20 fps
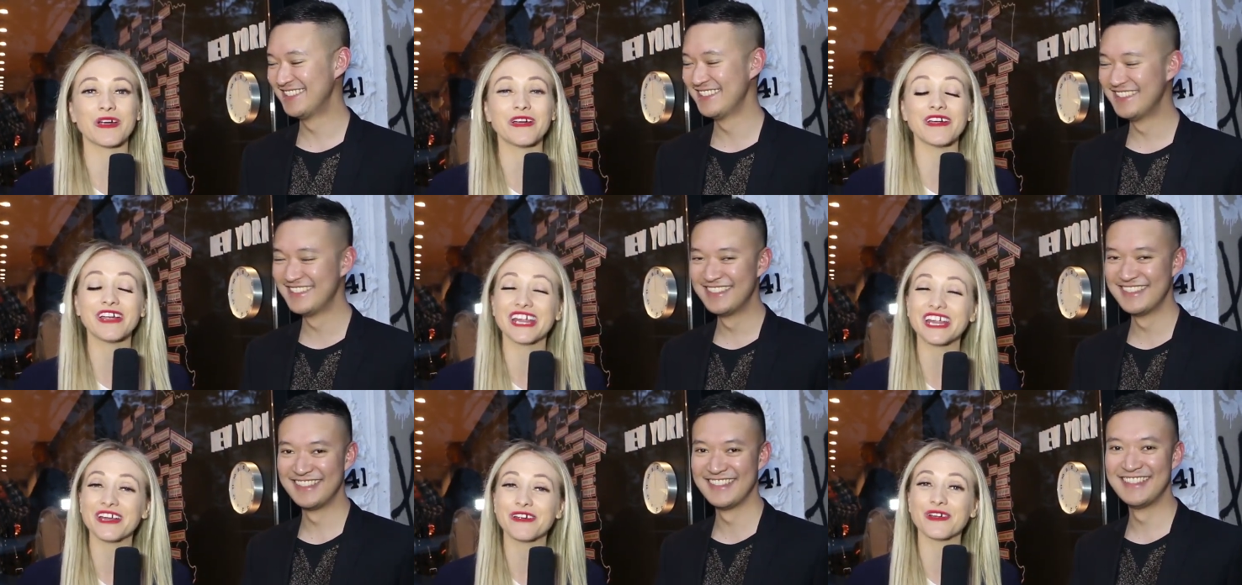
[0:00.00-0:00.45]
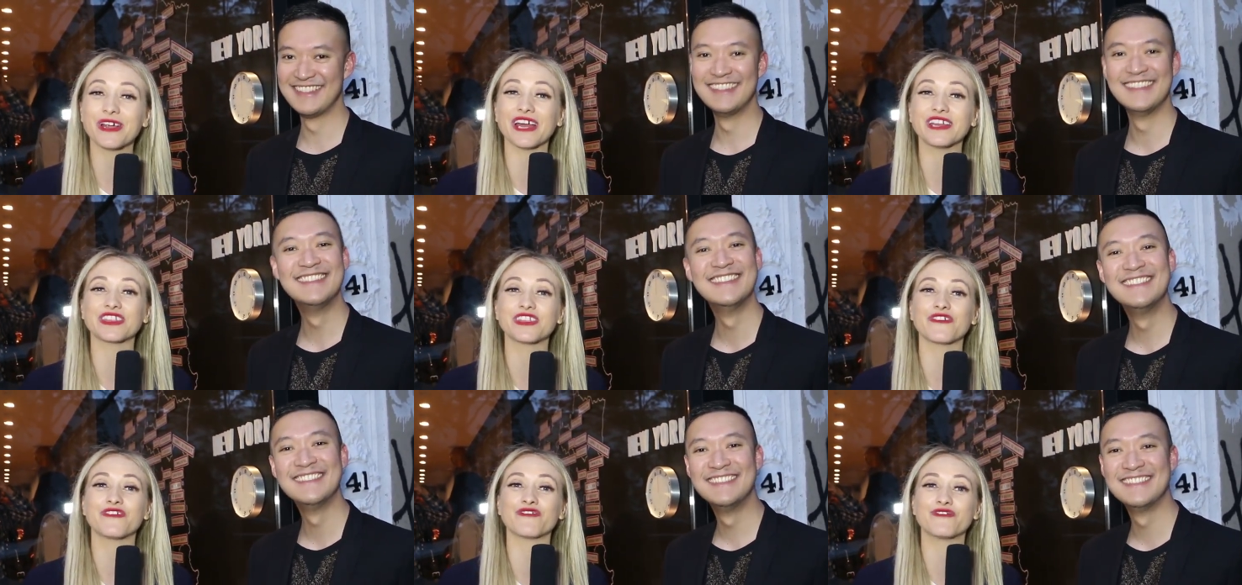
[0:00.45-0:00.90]
Speaker 1: We're here
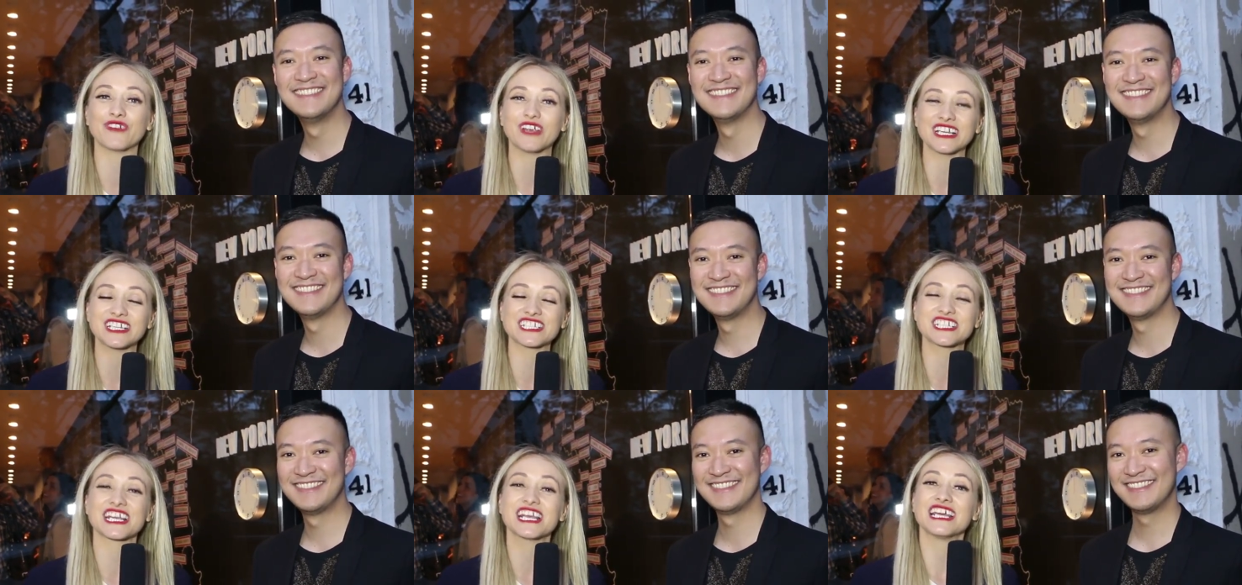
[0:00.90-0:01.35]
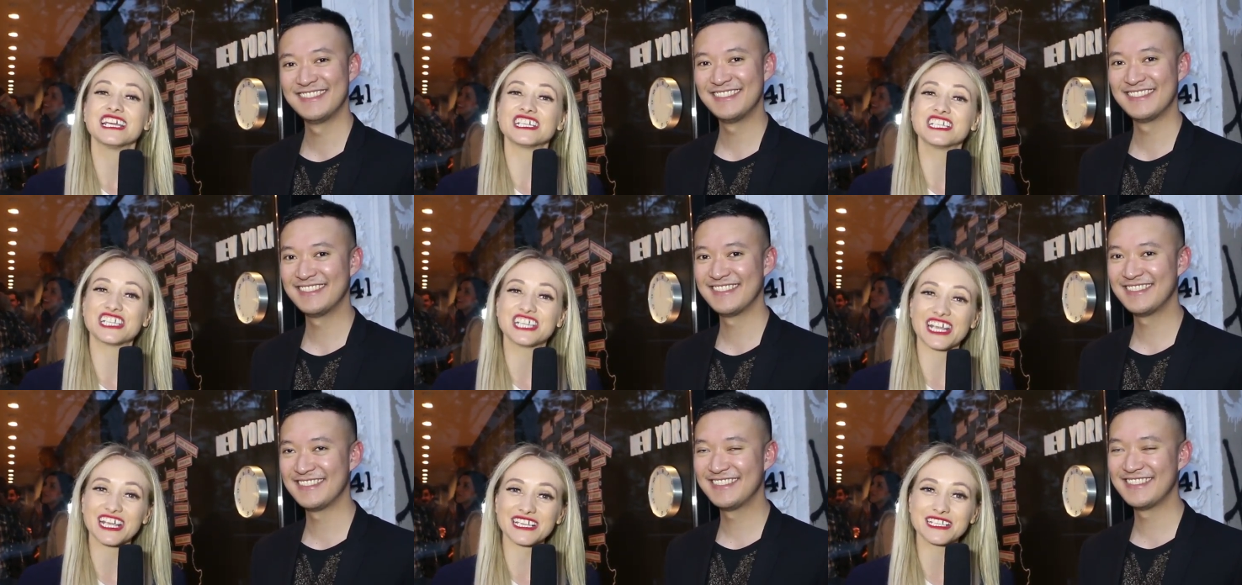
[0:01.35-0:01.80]
at the French
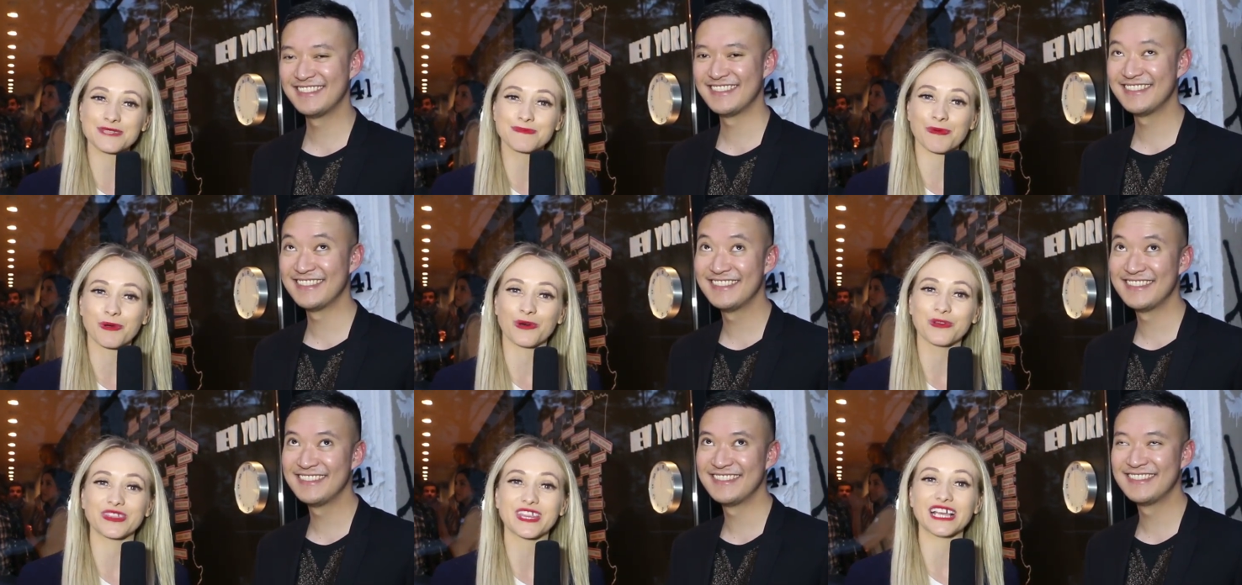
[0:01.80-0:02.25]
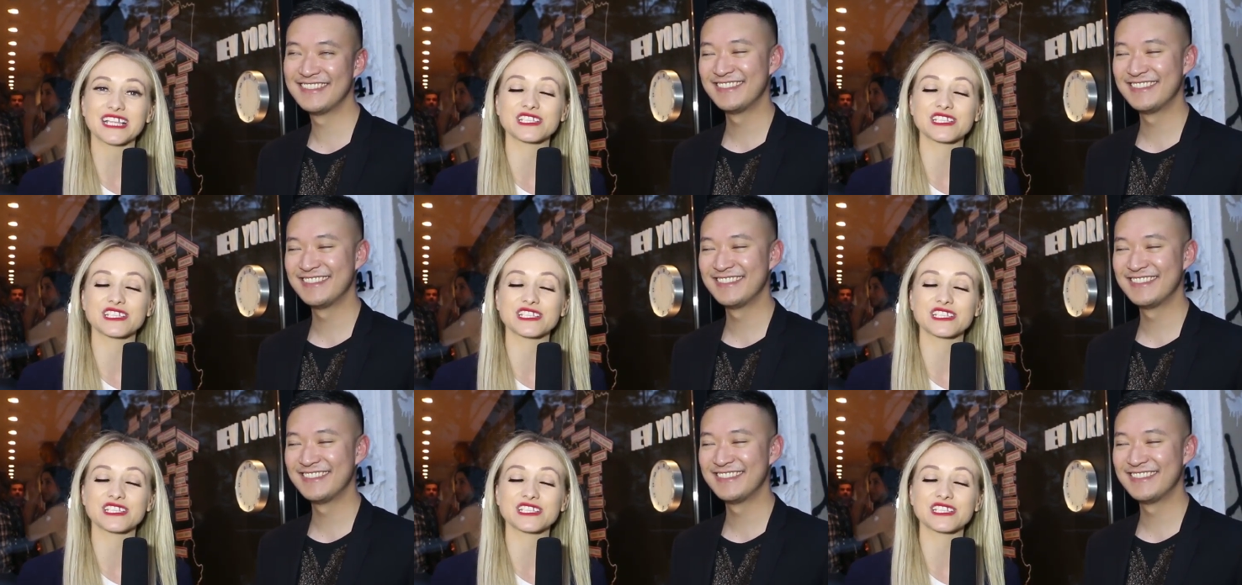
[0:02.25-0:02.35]
Cheese Board.